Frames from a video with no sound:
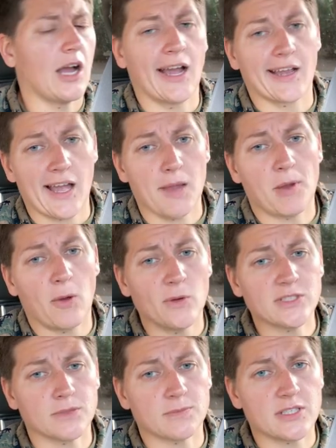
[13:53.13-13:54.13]
I got my
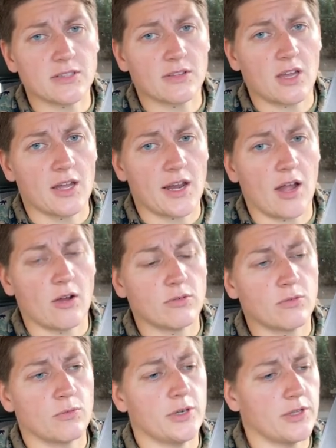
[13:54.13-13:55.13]
wisdom teeth cut
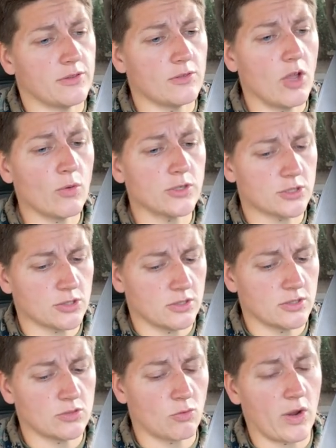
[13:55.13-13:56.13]
out with no
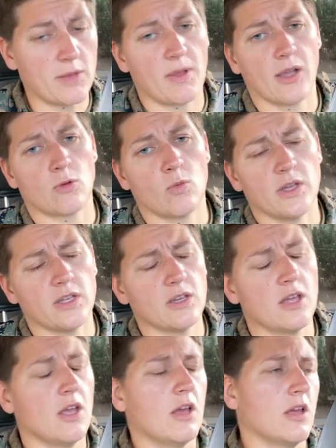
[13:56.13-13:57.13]
insurance way back
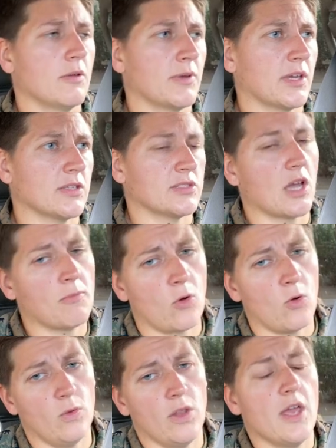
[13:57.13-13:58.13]
when because I'm
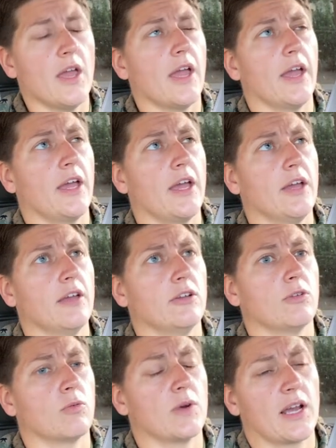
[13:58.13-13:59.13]
old.
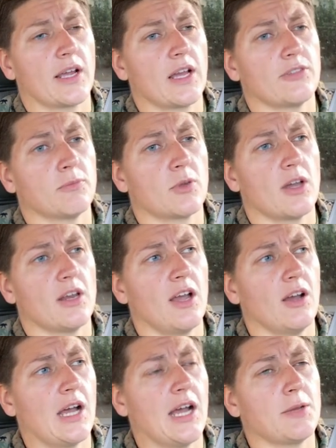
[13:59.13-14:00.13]
And when I got them cut
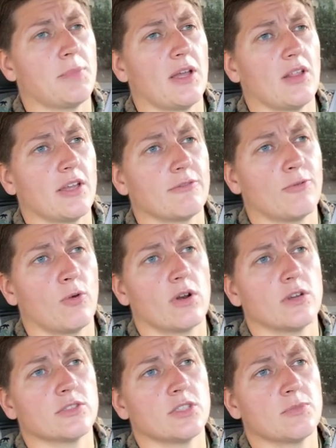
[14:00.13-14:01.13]
out, I had to pay like
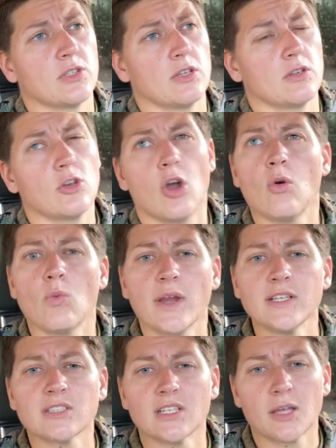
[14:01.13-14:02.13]
$400 and something. No,
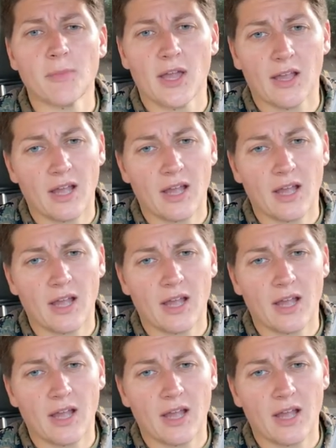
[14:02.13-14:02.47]
wait, take that back.